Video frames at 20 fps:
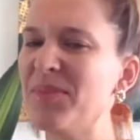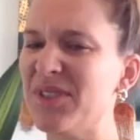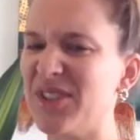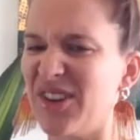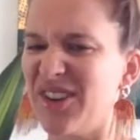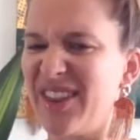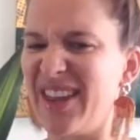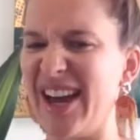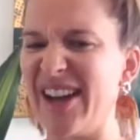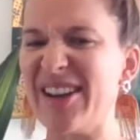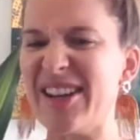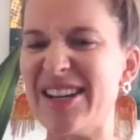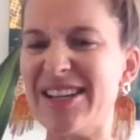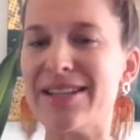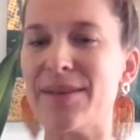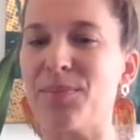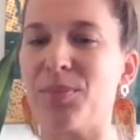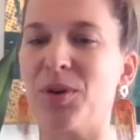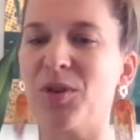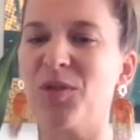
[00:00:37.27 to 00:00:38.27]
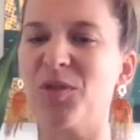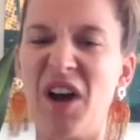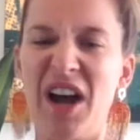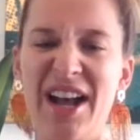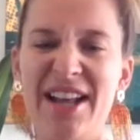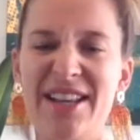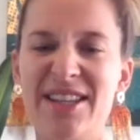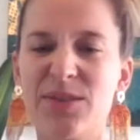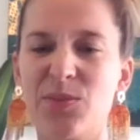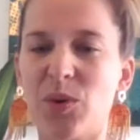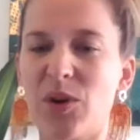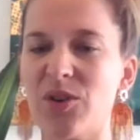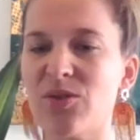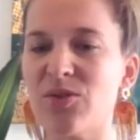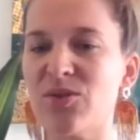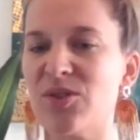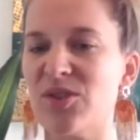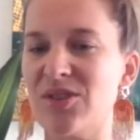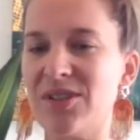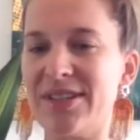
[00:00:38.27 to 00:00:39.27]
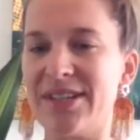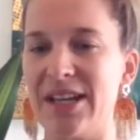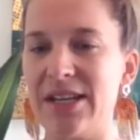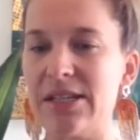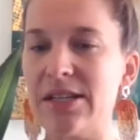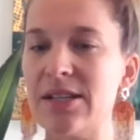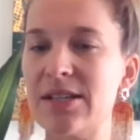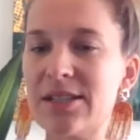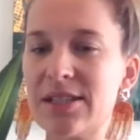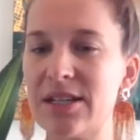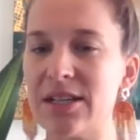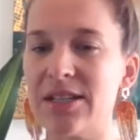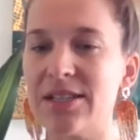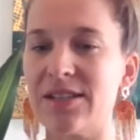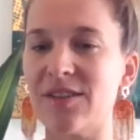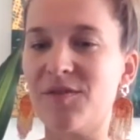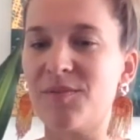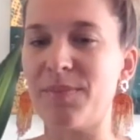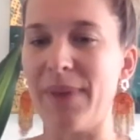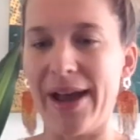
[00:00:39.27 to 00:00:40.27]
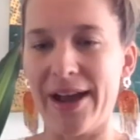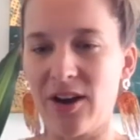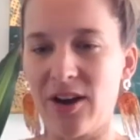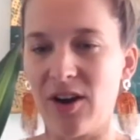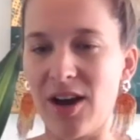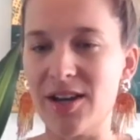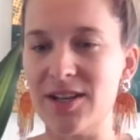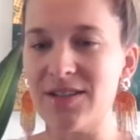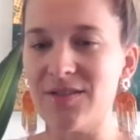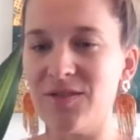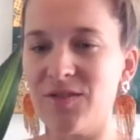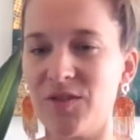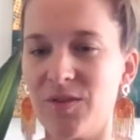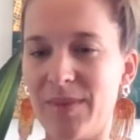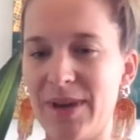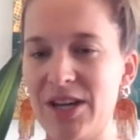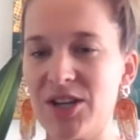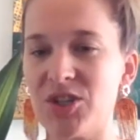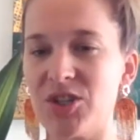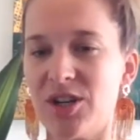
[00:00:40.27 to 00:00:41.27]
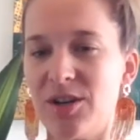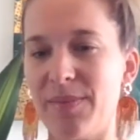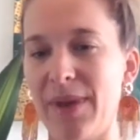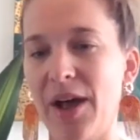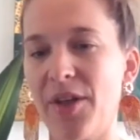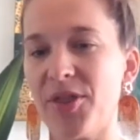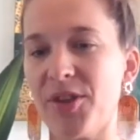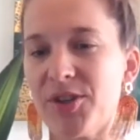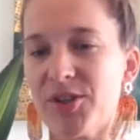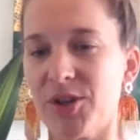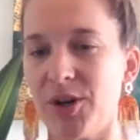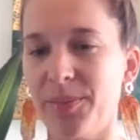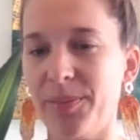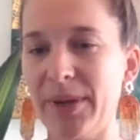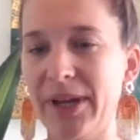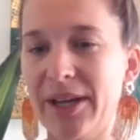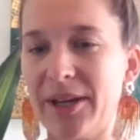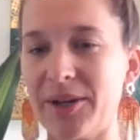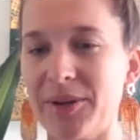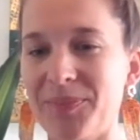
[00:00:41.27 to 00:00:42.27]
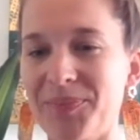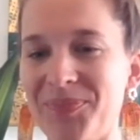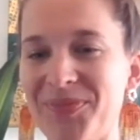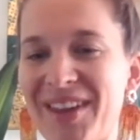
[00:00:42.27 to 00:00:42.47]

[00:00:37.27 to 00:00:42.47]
So that is, it provides 1 or 2 sentences of background information about the topic.